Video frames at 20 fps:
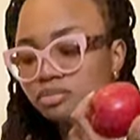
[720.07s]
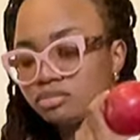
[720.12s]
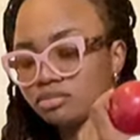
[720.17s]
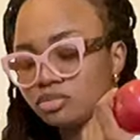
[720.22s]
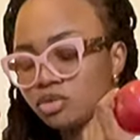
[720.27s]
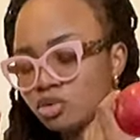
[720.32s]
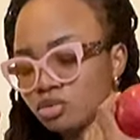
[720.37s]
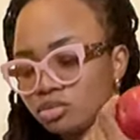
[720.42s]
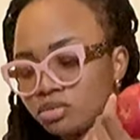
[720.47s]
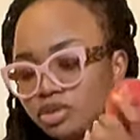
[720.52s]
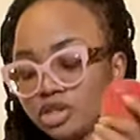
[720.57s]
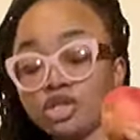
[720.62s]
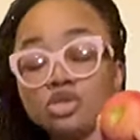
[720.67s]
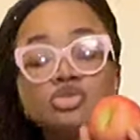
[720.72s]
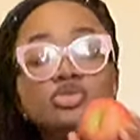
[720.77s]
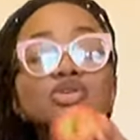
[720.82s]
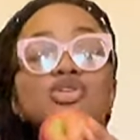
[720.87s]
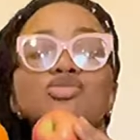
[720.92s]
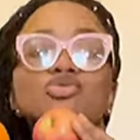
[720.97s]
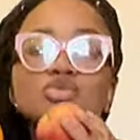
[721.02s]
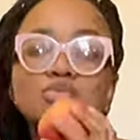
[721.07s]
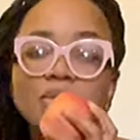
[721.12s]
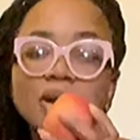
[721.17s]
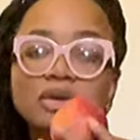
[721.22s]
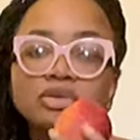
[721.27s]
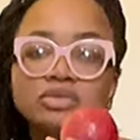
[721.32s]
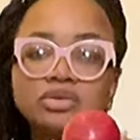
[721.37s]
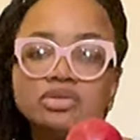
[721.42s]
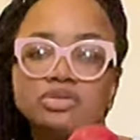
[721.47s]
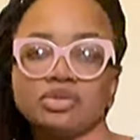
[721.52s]
No, the 2 is
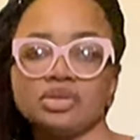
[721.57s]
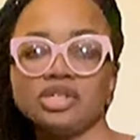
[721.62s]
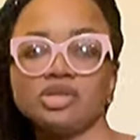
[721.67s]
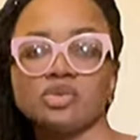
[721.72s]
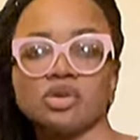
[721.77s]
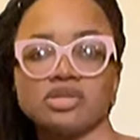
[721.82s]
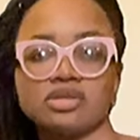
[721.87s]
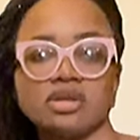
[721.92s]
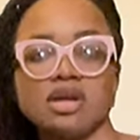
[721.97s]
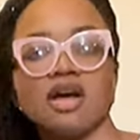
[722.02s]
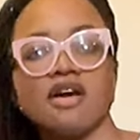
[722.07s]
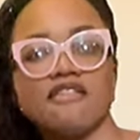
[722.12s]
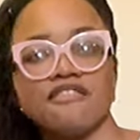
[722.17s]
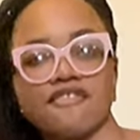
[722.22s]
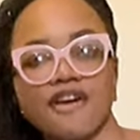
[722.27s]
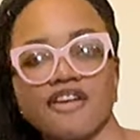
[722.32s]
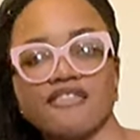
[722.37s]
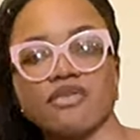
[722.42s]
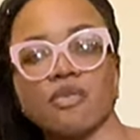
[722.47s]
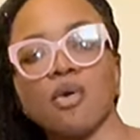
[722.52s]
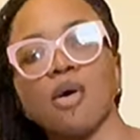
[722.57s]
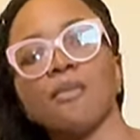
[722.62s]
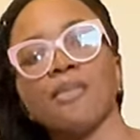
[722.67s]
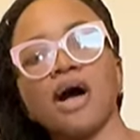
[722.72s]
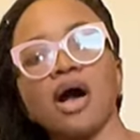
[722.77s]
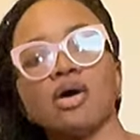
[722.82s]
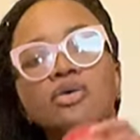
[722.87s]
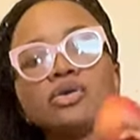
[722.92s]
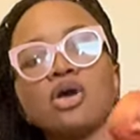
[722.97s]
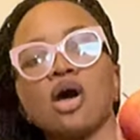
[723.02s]
£2, so this was 5 for
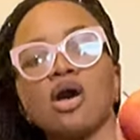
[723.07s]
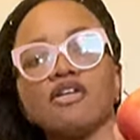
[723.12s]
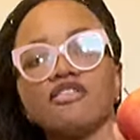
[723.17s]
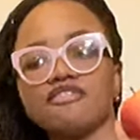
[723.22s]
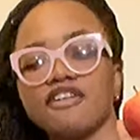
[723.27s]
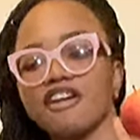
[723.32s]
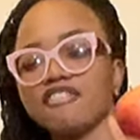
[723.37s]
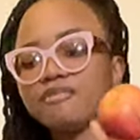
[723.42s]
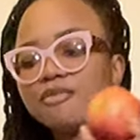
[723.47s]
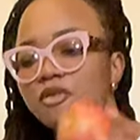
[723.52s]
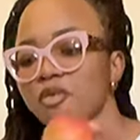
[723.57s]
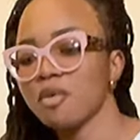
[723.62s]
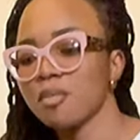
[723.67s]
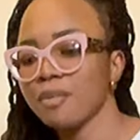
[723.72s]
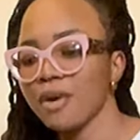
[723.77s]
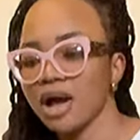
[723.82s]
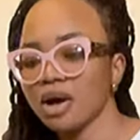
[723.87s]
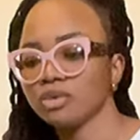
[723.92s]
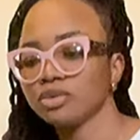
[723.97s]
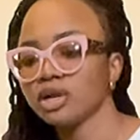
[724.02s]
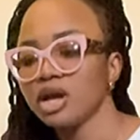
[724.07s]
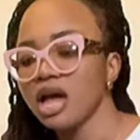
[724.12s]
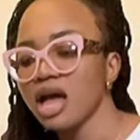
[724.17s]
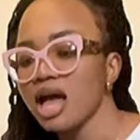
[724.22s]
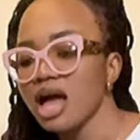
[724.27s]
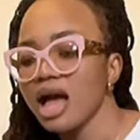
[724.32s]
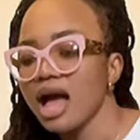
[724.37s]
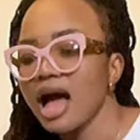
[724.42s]
£1. 5 for £1.